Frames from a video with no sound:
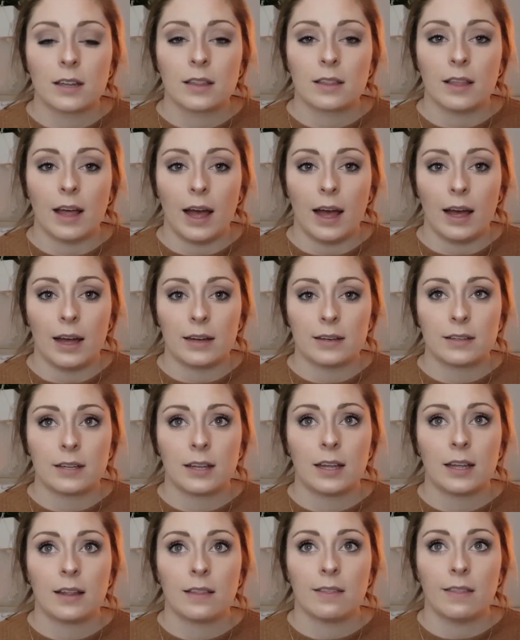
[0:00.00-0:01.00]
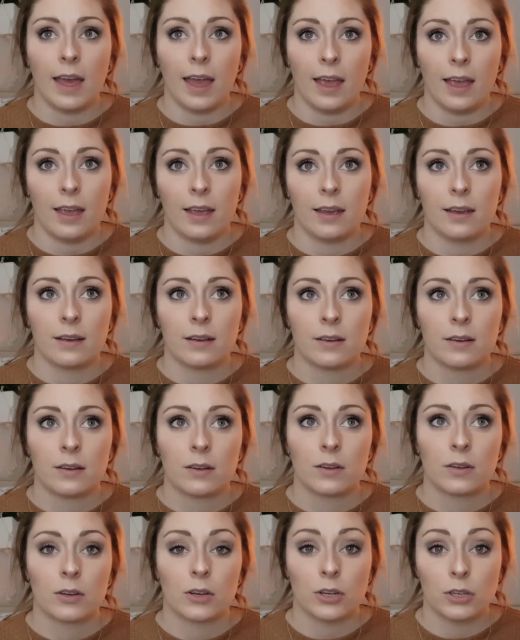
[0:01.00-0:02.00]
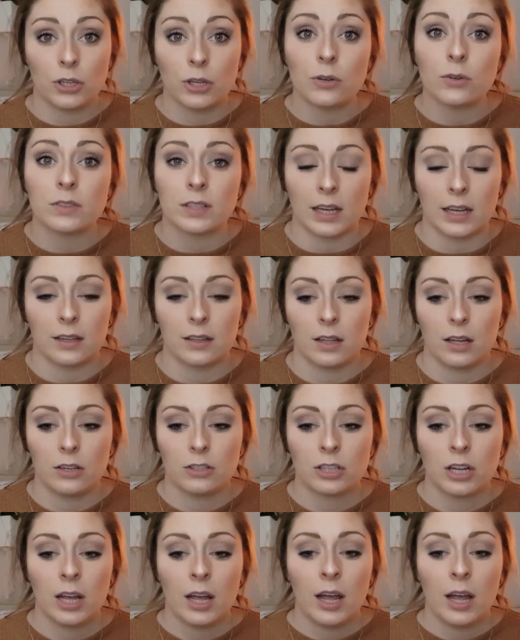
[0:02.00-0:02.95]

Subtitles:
that they could use English.